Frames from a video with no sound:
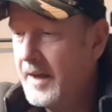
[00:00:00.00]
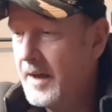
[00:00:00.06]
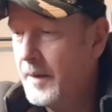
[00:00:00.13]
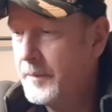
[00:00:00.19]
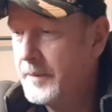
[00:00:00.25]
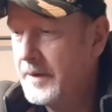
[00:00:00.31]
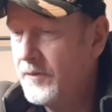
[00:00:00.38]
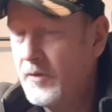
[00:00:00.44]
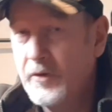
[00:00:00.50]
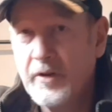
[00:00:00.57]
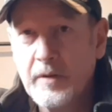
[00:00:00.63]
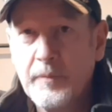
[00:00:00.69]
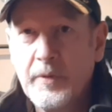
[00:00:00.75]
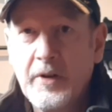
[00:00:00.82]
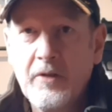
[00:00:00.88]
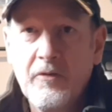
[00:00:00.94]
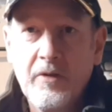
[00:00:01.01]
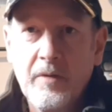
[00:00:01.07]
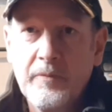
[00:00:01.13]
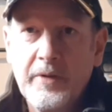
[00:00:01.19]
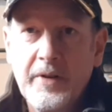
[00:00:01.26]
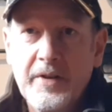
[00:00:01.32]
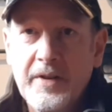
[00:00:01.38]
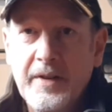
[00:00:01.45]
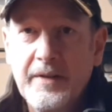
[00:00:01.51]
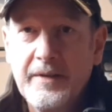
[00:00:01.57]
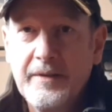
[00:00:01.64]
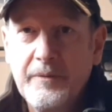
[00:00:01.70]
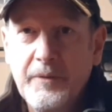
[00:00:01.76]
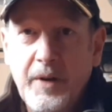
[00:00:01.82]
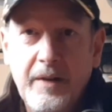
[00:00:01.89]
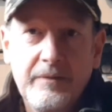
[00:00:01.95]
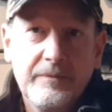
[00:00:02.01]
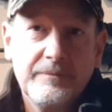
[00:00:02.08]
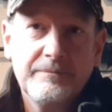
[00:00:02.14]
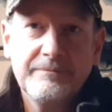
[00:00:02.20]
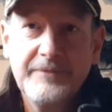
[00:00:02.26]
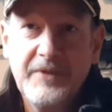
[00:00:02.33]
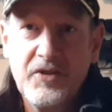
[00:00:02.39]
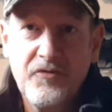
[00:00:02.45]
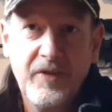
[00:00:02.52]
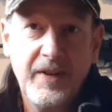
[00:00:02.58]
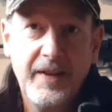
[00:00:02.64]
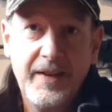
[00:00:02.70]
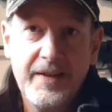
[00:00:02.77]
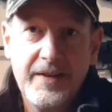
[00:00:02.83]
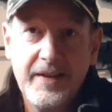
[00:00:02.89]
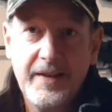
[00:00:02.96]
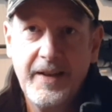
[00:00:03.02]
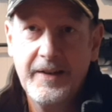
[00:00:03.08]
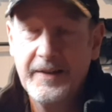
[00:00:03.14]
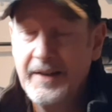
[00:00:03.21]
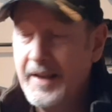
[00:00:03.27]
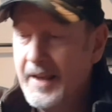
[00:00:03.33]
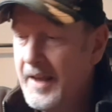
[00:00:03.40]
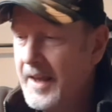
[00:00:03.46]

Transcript: If you've got a bottle or compressor, well, it's really easy then.